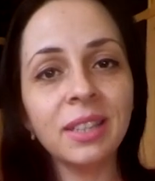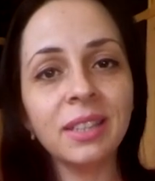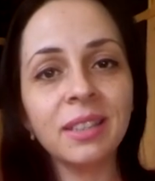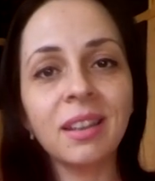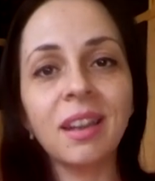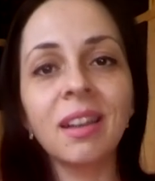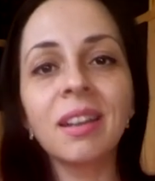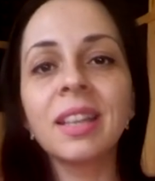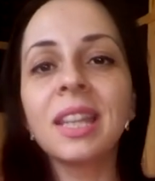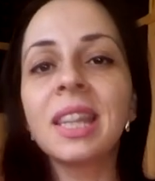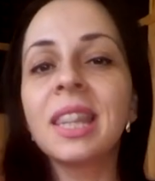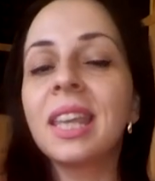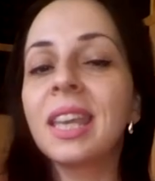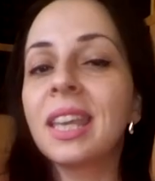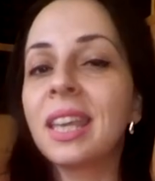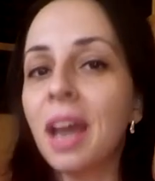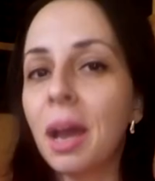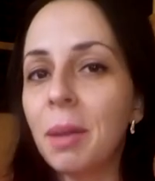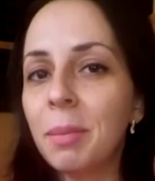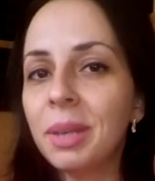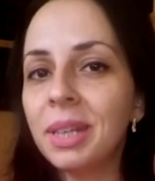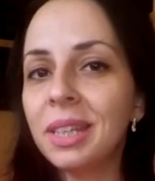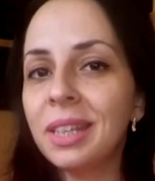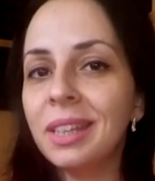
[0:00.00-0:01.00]
that you can start in the
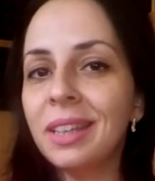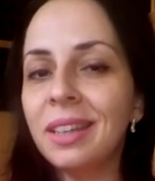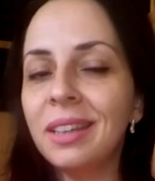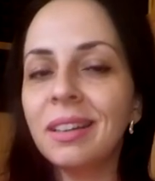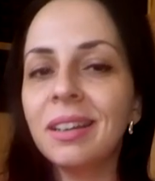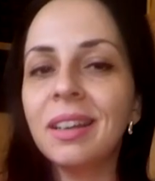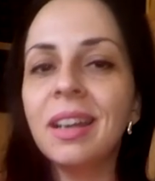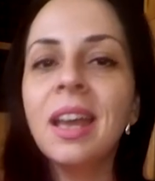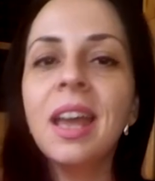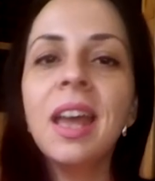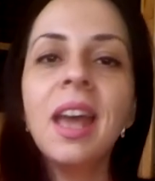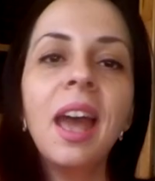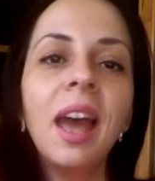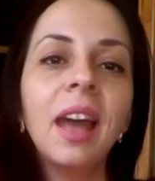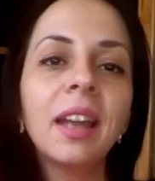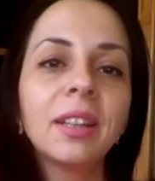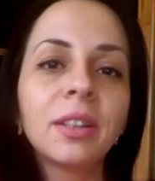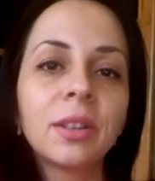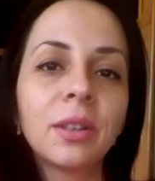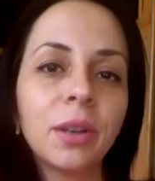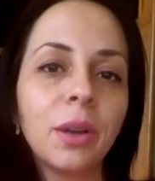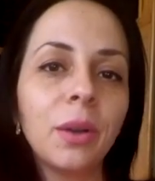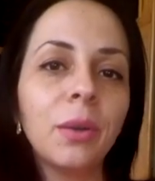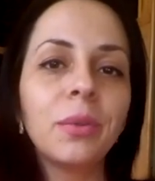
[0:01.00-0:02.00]
coming year
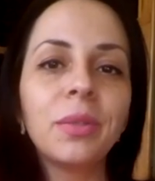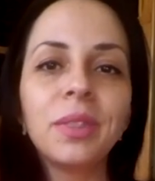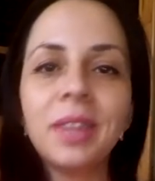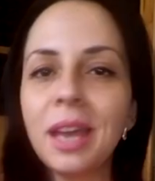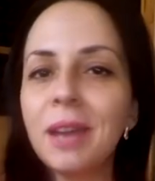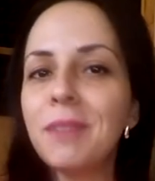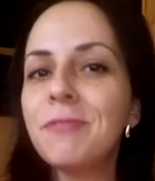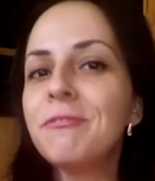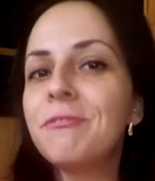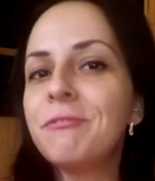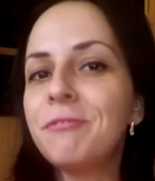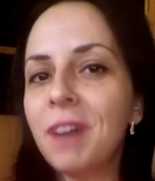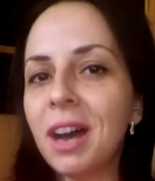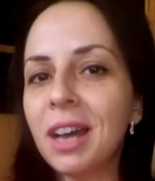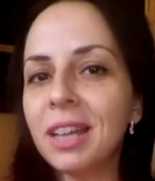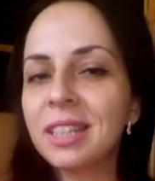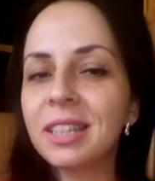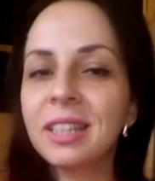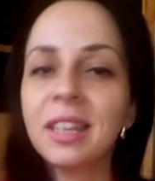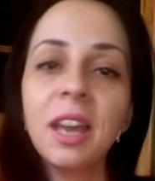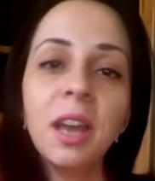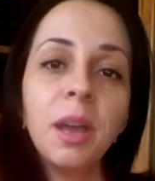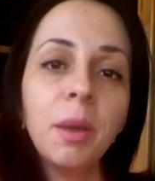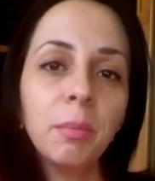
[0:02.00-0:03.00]
and grow them
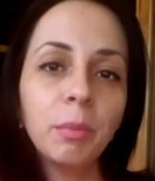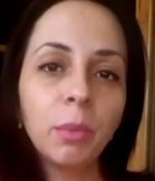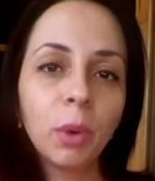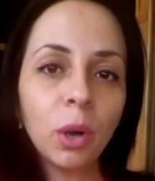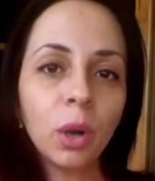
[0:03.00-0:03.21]
fast.